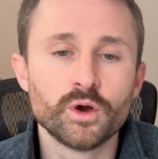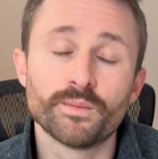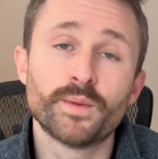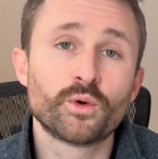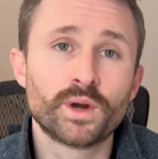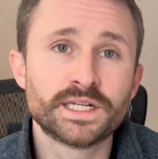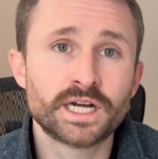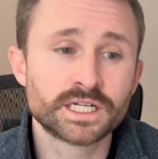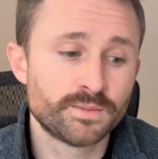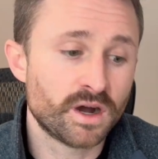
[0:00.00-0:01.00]
Remember when I
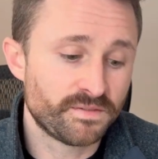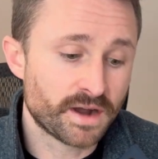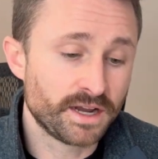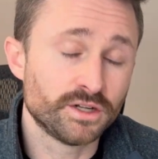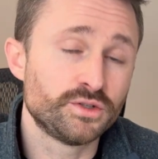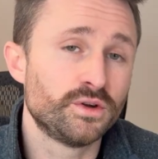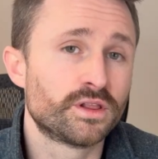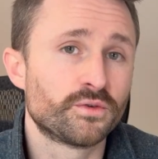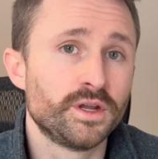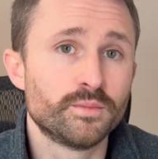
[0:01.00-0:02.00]
talked about finding 2 to
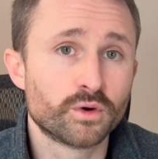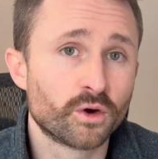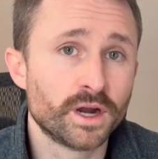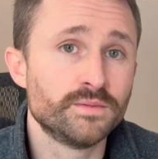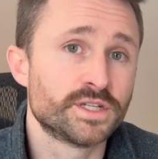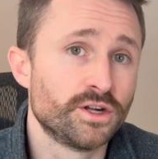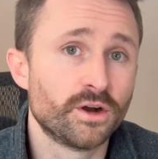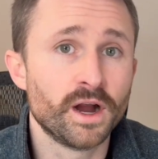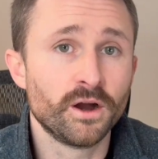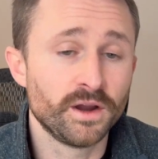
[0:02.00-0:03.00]
3 programs in
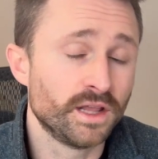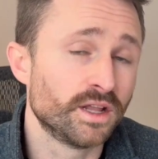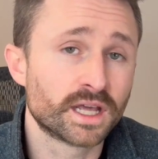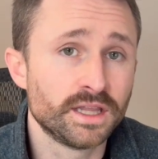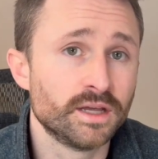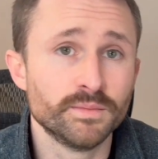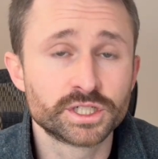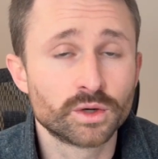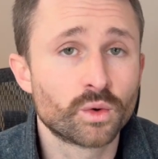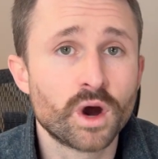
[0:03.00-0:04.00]
your area and looking at the
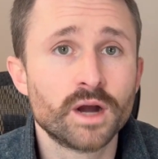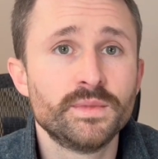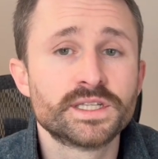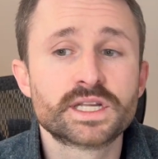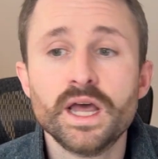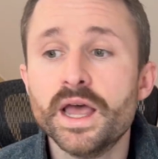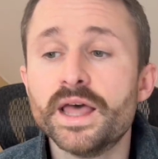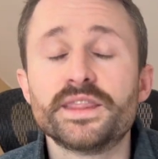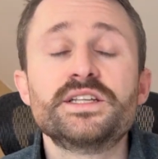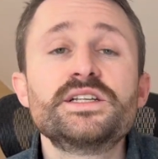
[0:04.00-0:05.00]
admission requirements?
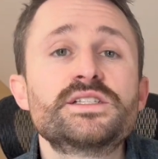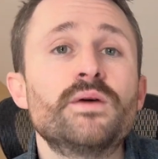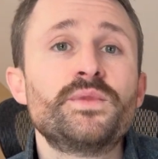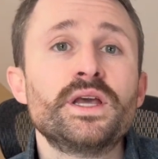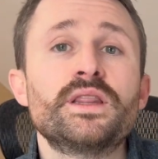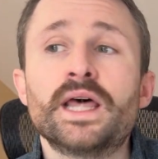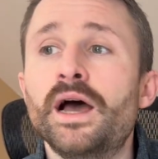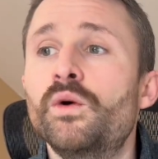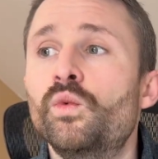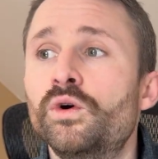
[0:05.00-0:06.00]
This is something
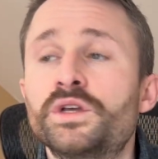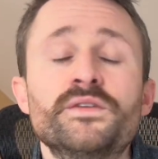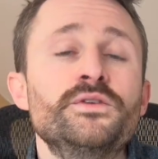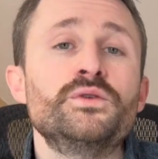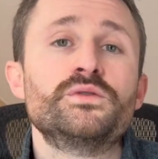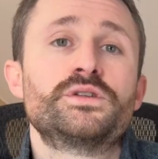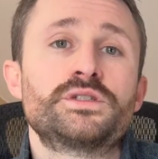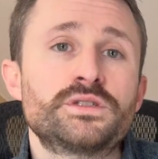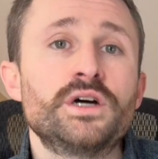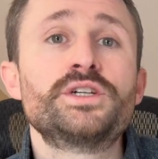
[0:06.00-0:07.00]
that will give you
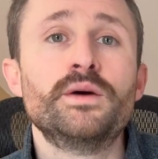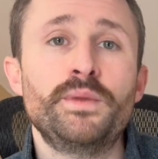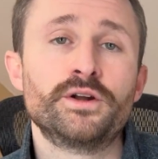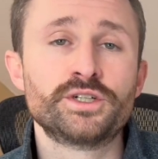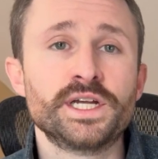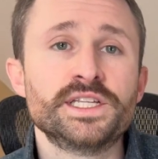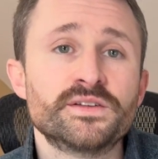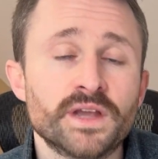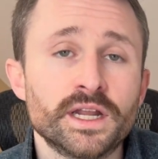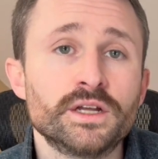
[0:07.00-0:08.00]
such a better chance
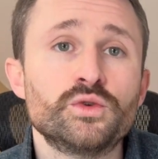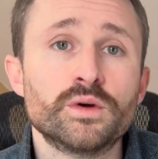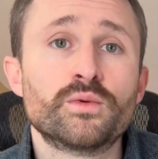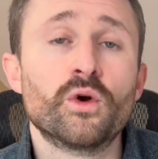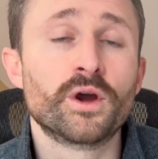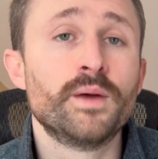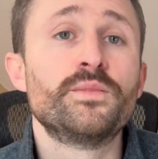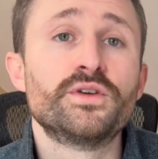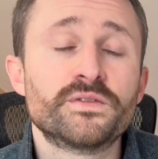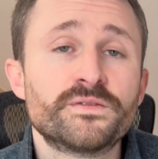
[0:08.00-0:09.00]
of getting into a program
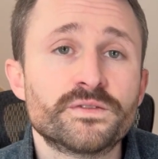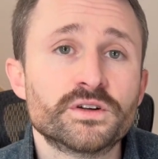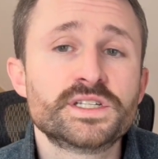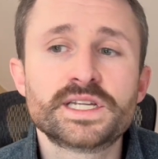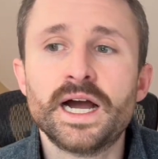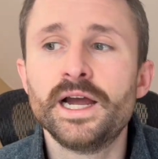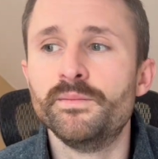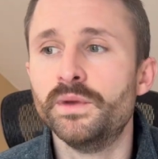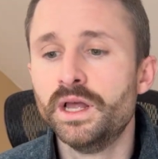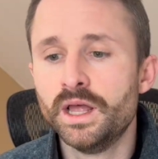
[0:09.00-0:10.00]
your first time.